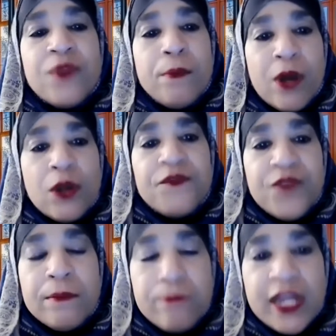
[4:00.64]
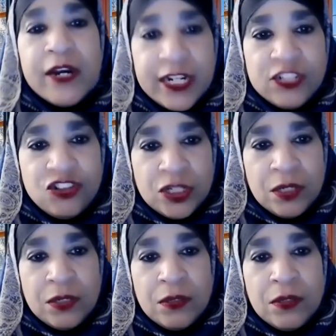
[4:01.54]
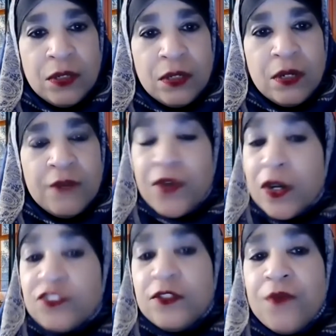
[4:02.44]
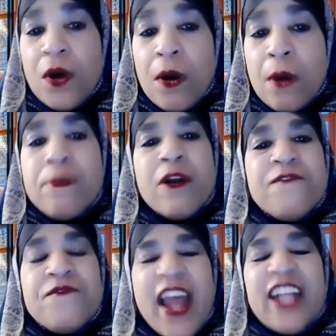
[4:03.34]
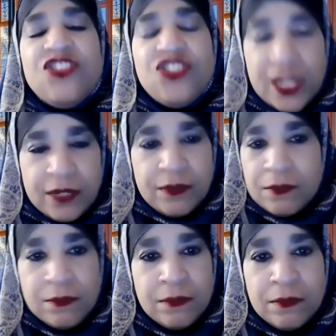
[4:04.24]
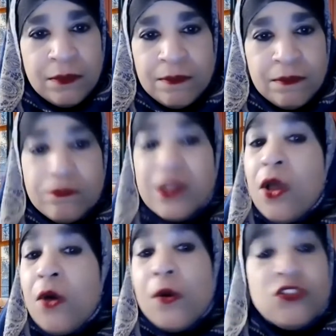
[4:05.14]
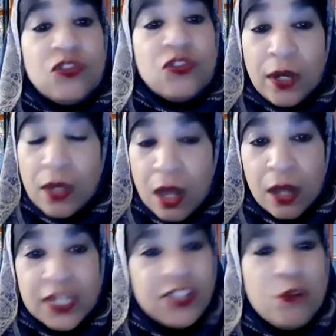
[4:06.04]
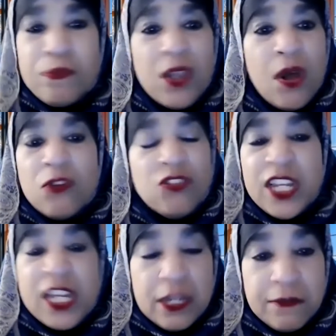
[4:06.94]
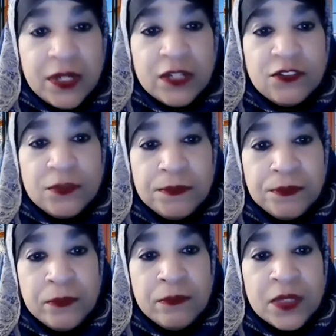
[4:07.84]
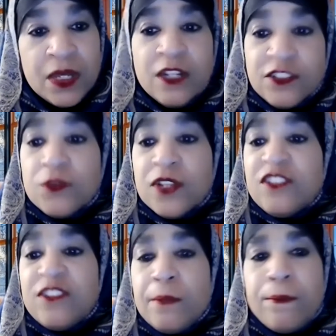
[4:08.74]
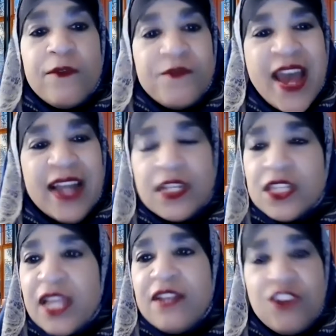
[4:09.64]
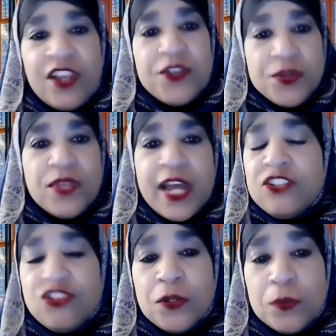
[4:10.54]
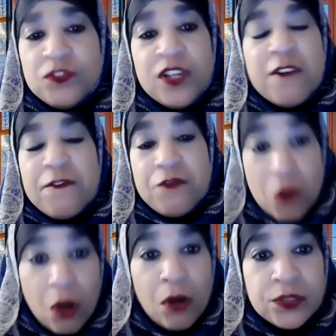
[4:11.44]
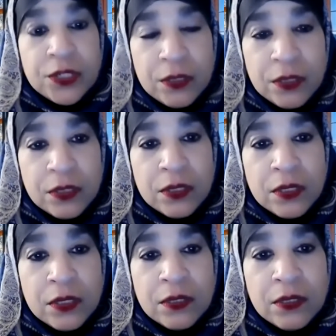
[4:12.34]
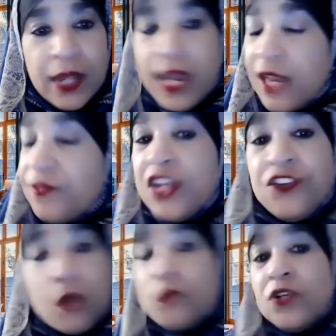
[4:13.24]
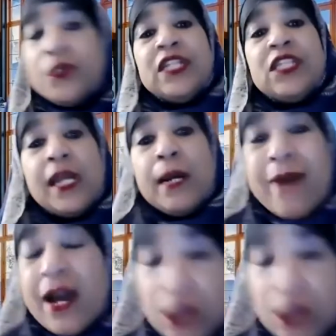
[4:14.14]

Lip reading: the perfect marriage, first of all, perfection belongs to Allah. It don't belong to any of us. So the simple fact that they tell you that shows they're fraud and that they don't know anything about